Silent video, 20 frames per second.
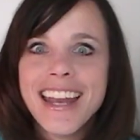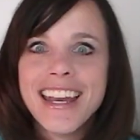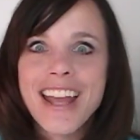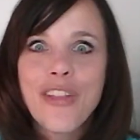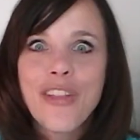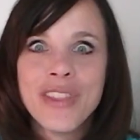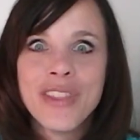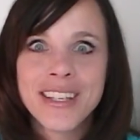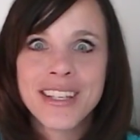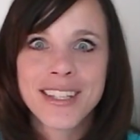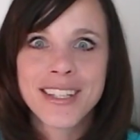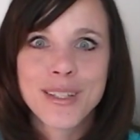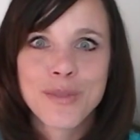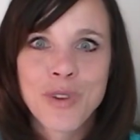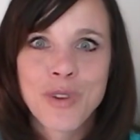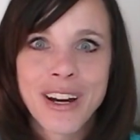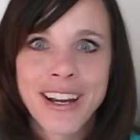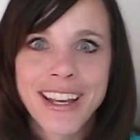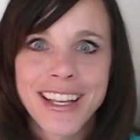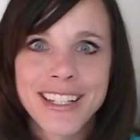Now this is
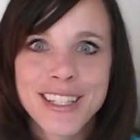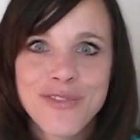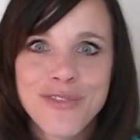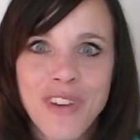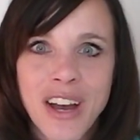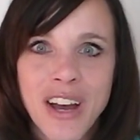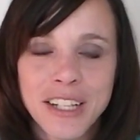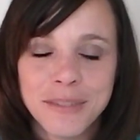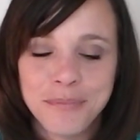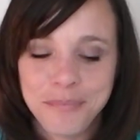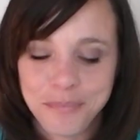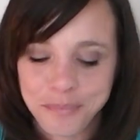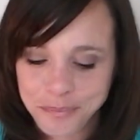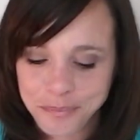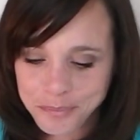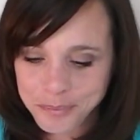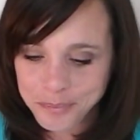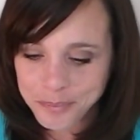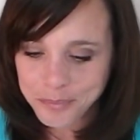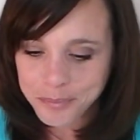where it gets fun.
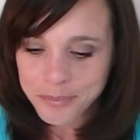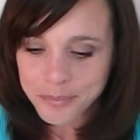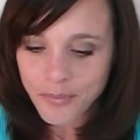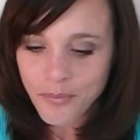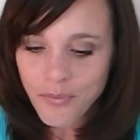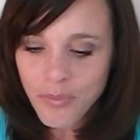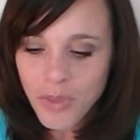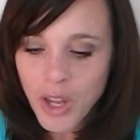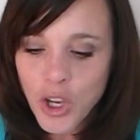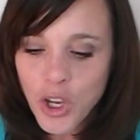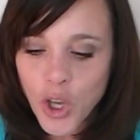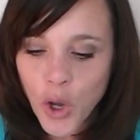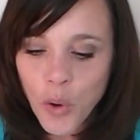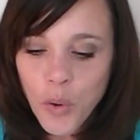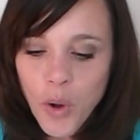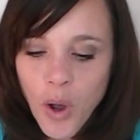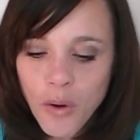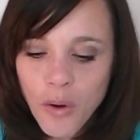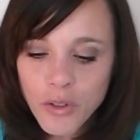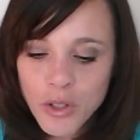
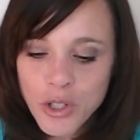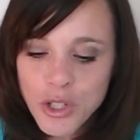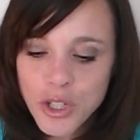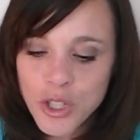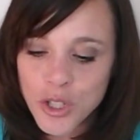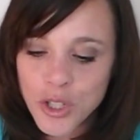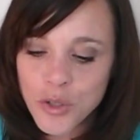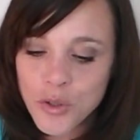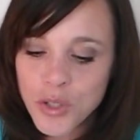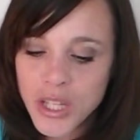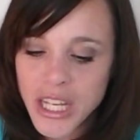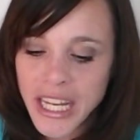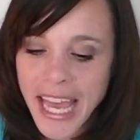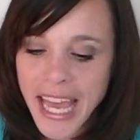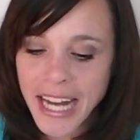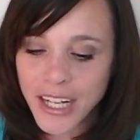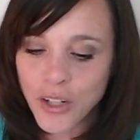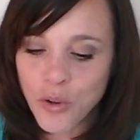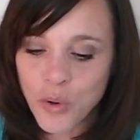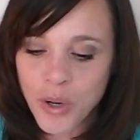Go over to the
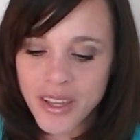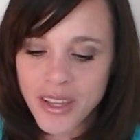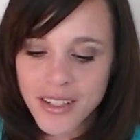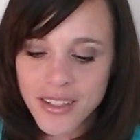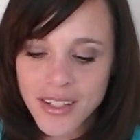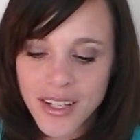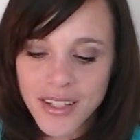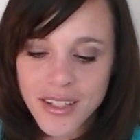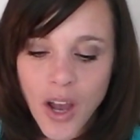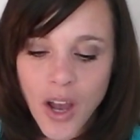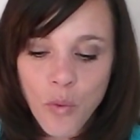category that says